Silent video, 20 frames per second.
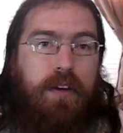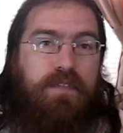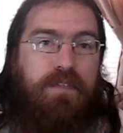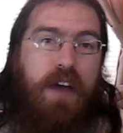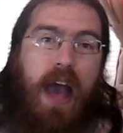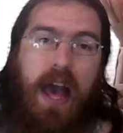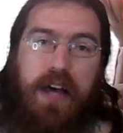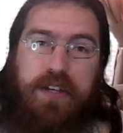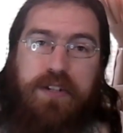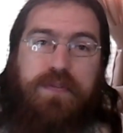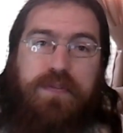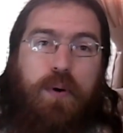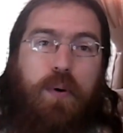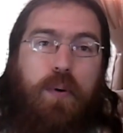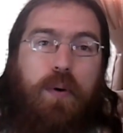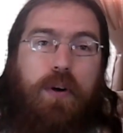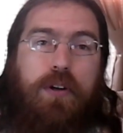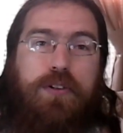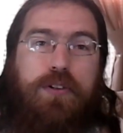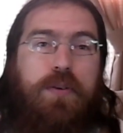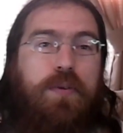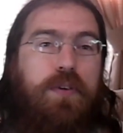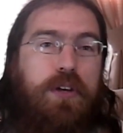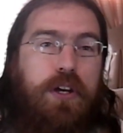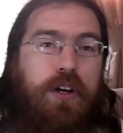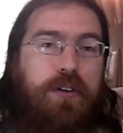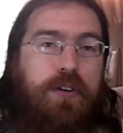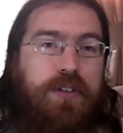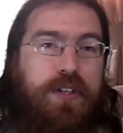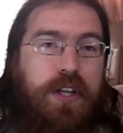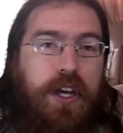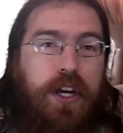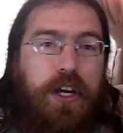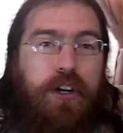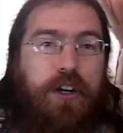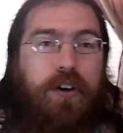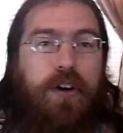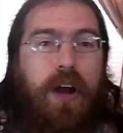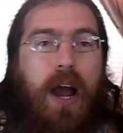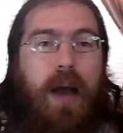Fast forward 2 years
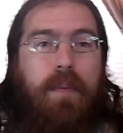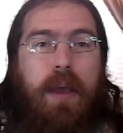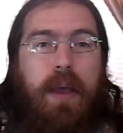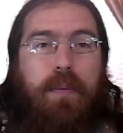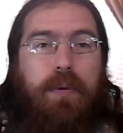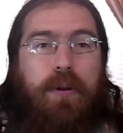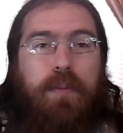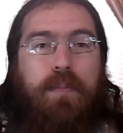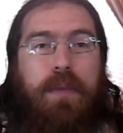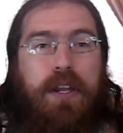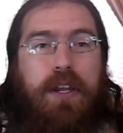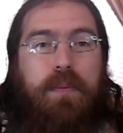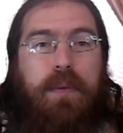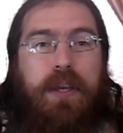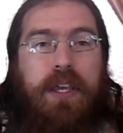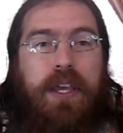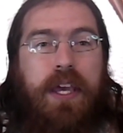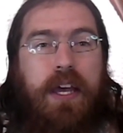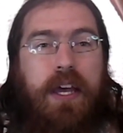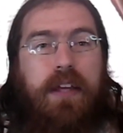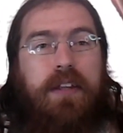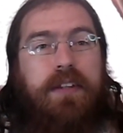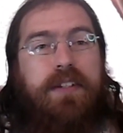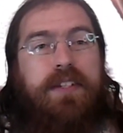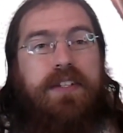later, I'm able to meet him again.